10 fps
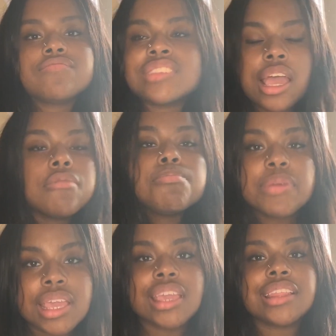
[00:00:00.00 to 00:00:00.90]

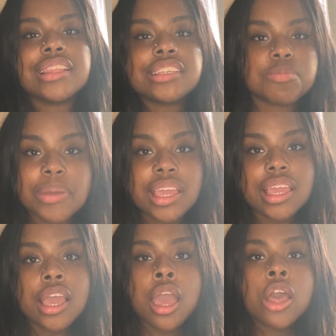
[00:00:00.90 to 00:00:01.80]
10p, this
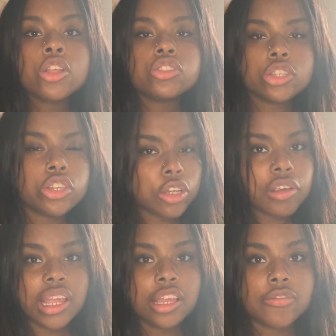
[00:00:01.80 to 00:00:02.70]
p to your
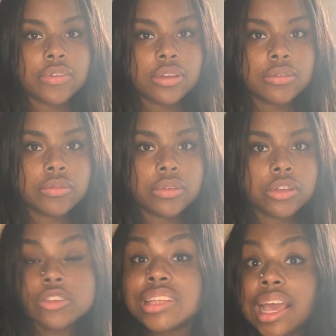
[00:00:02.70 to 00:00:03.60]
grave.
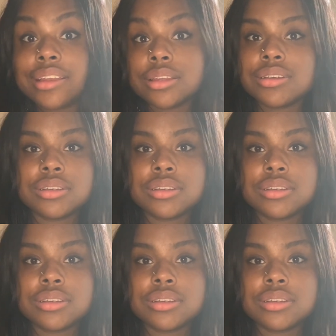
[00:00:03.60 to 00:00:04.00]
You're dead.